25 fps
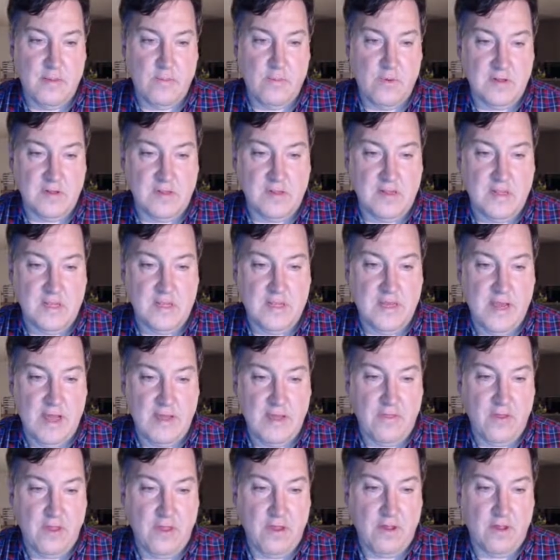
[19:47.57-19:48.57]
we'll see
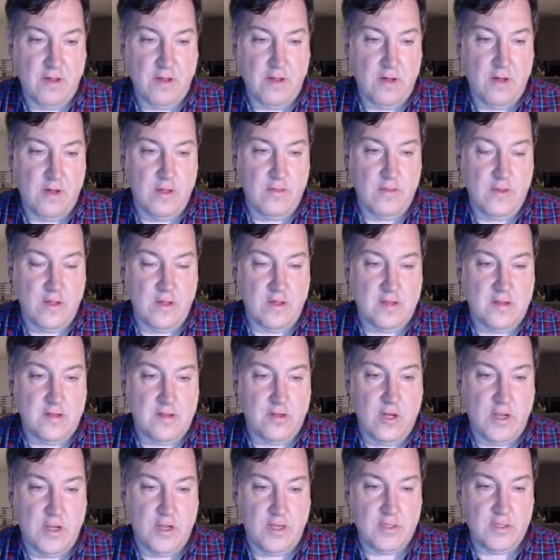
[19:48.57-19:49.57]
nothing on the
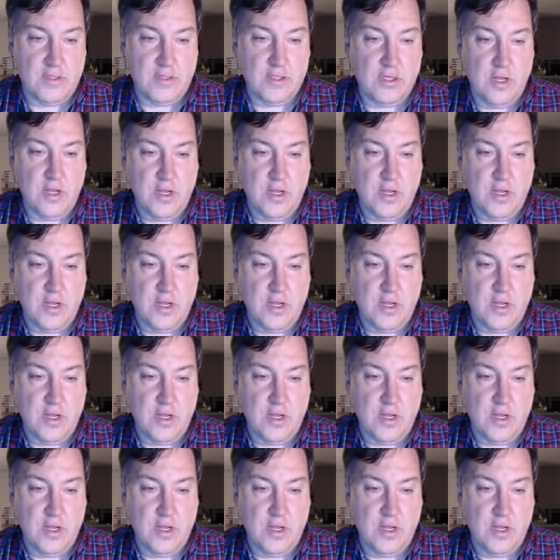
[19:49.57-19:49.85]
exchange.